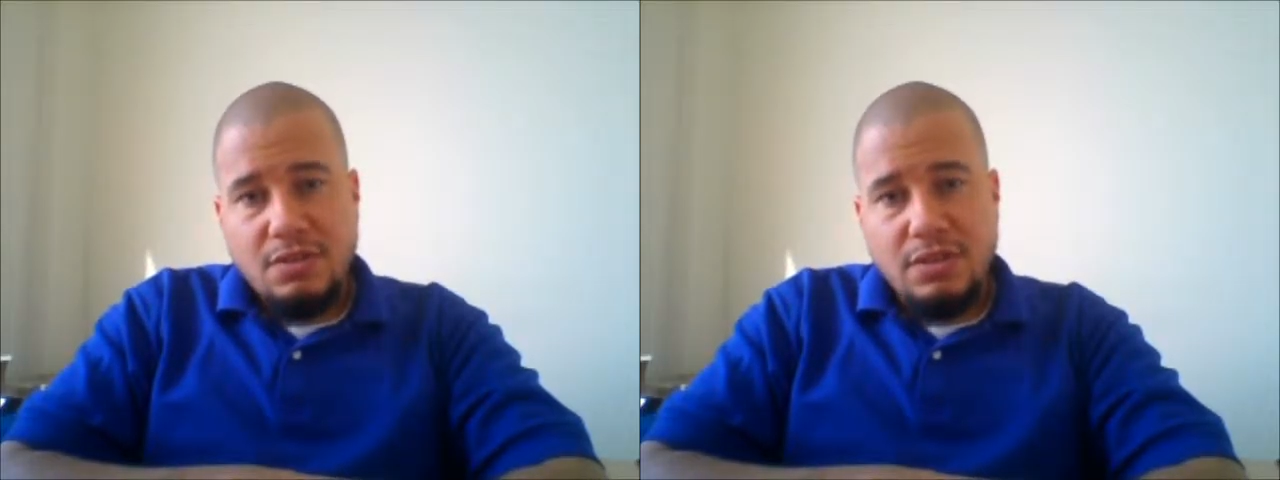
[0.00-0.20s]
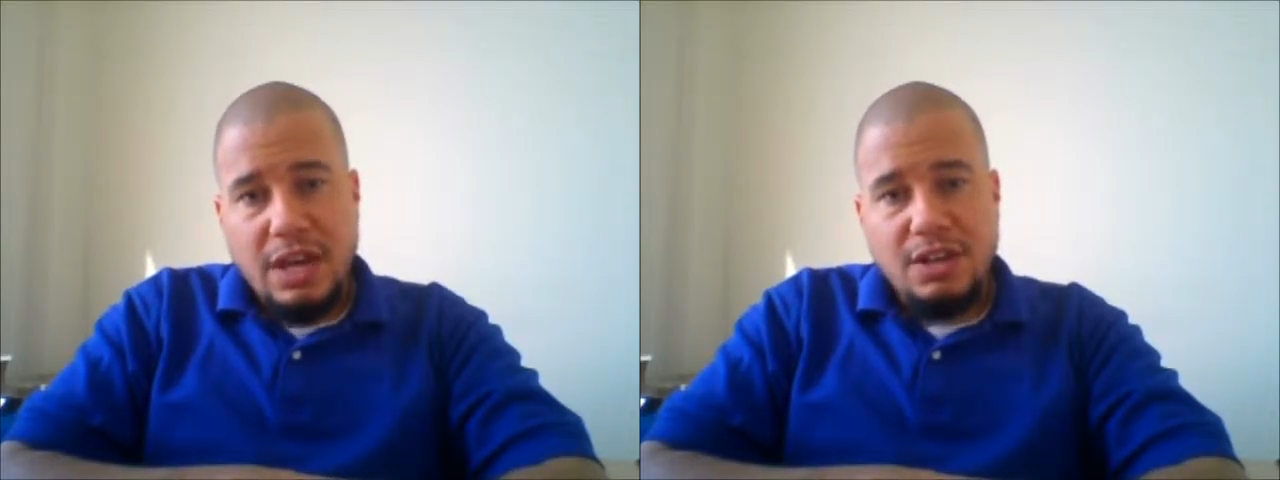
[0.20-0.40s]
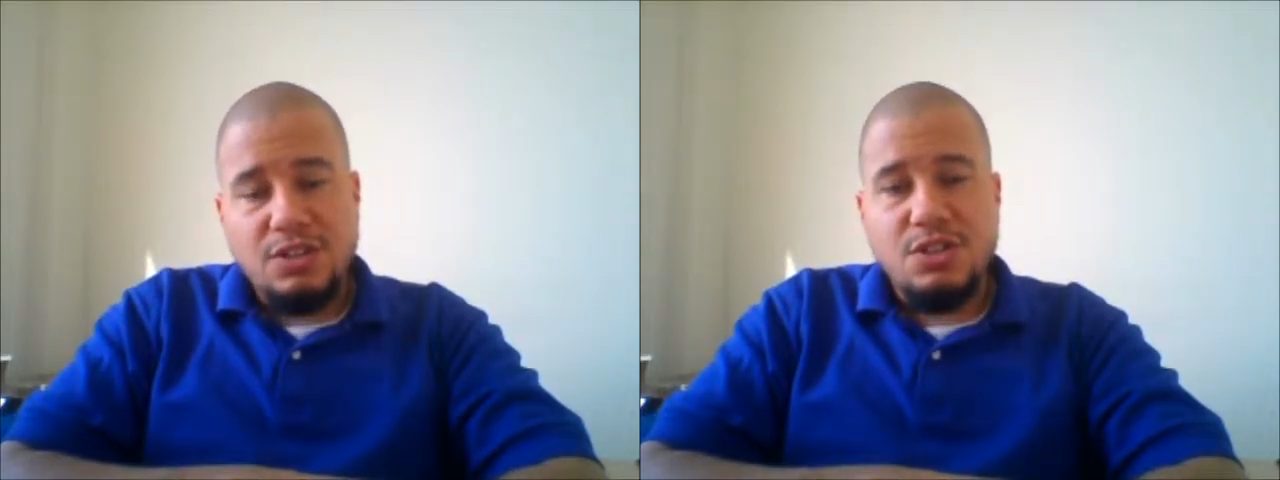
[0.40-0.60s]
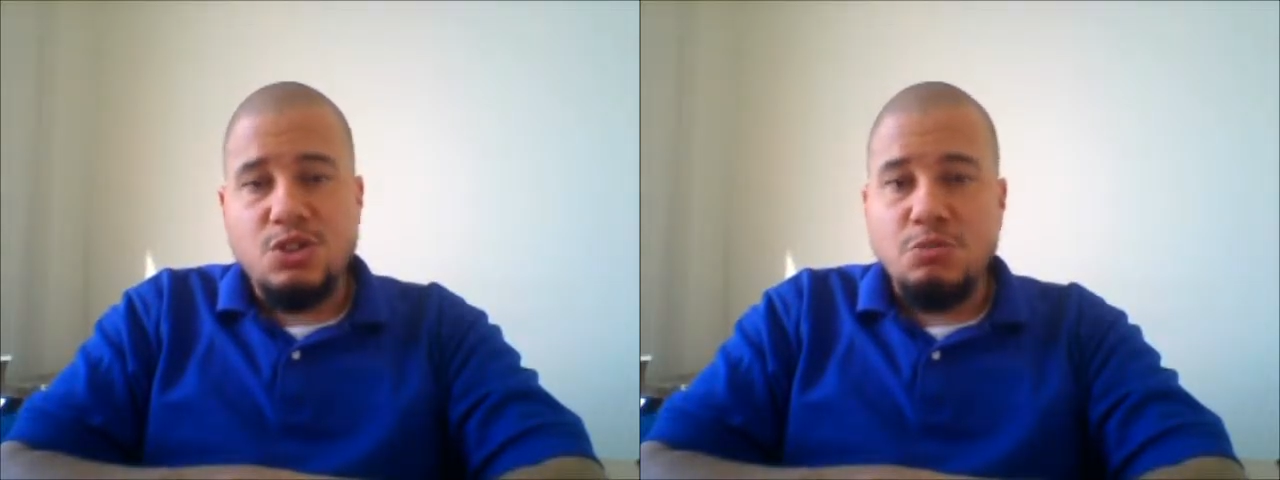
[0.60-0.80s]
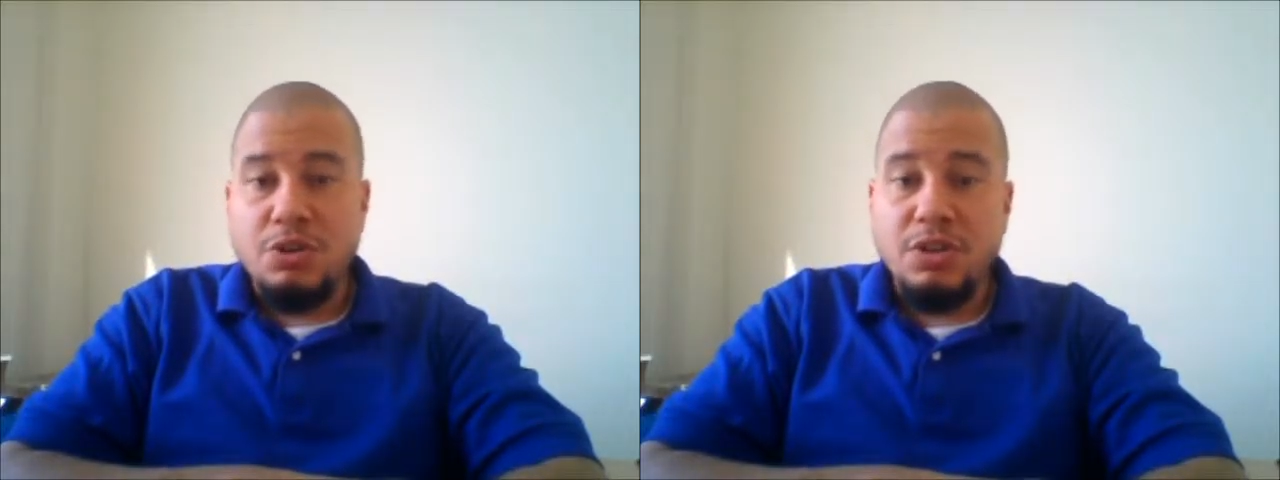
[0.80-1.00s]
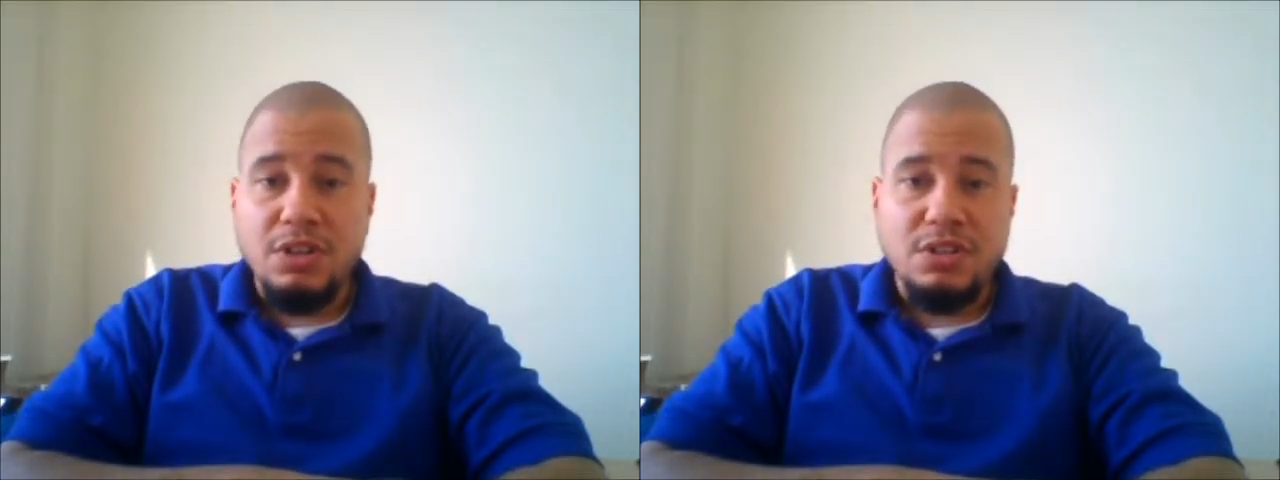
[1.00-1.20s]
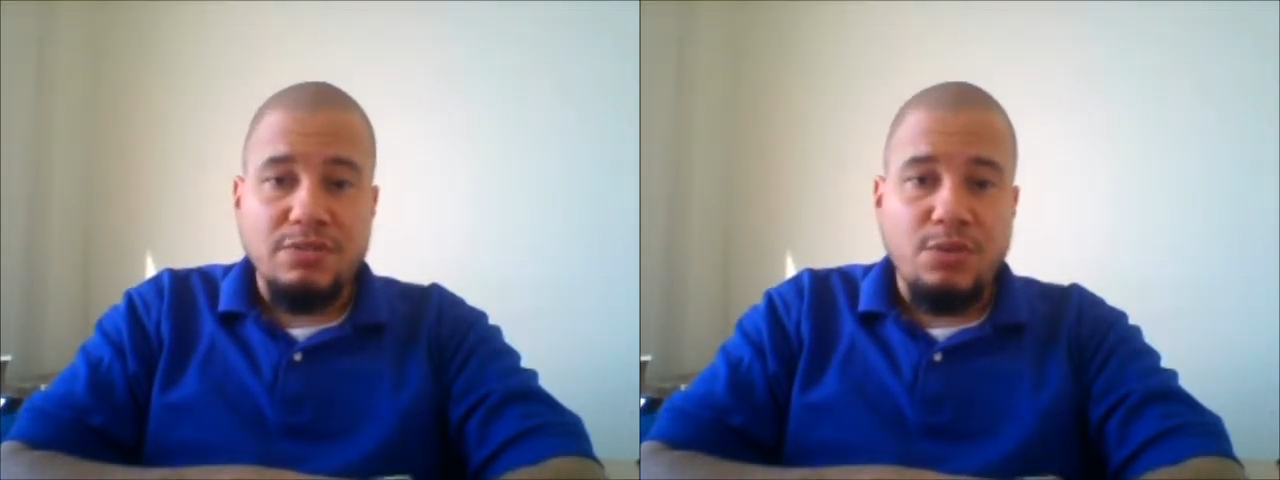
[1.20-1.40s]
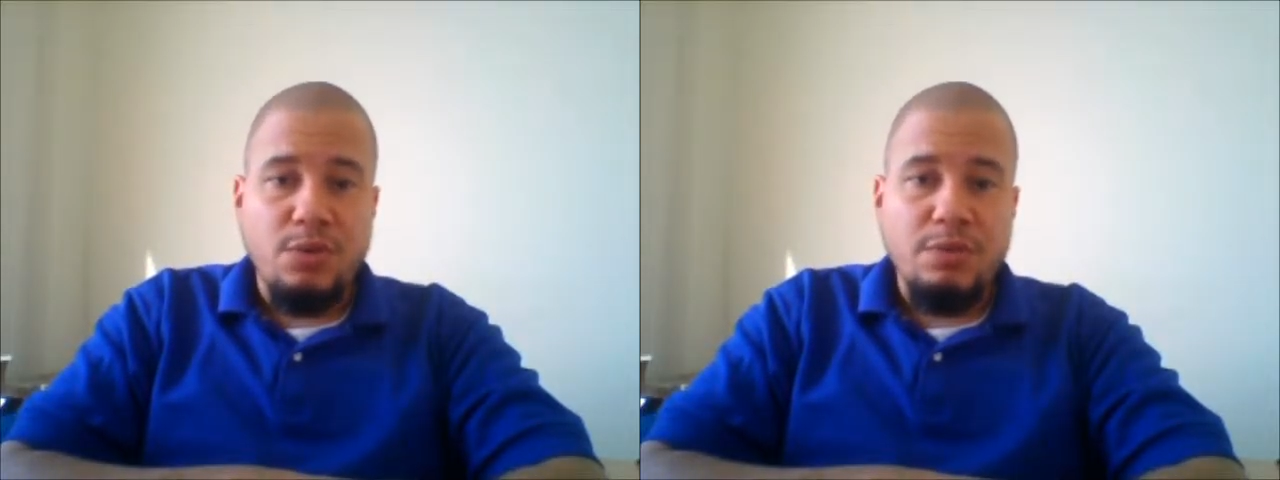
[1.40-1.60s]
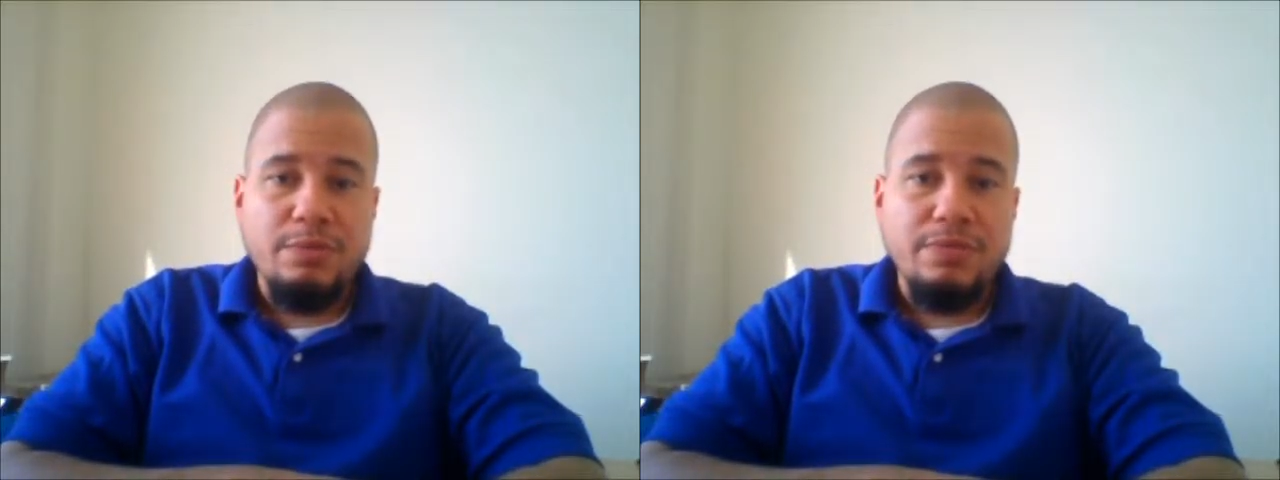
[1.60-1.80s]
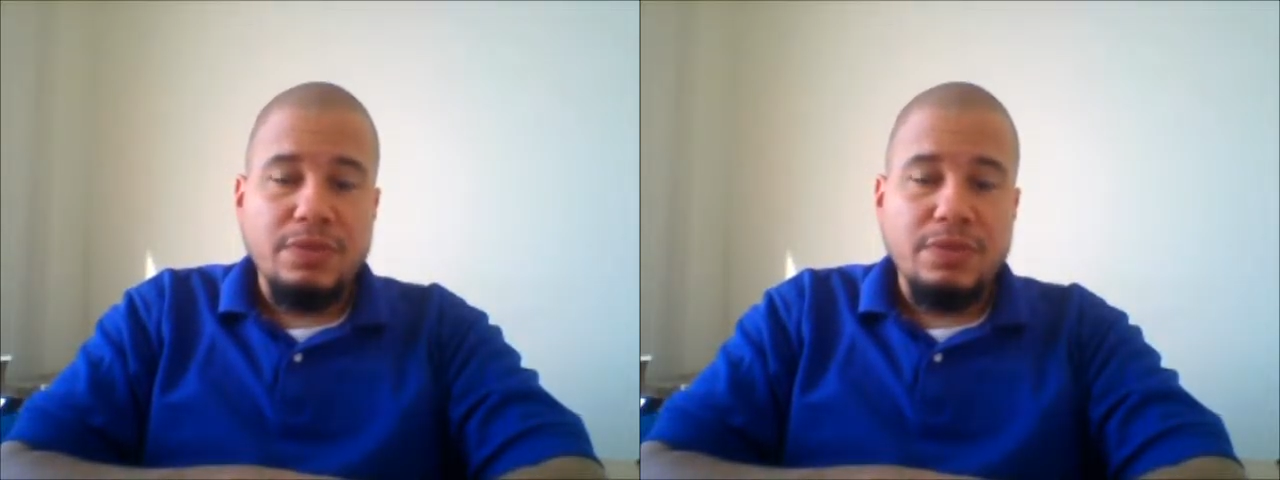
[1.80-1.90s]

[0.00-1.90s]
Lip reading: that is the superlative form.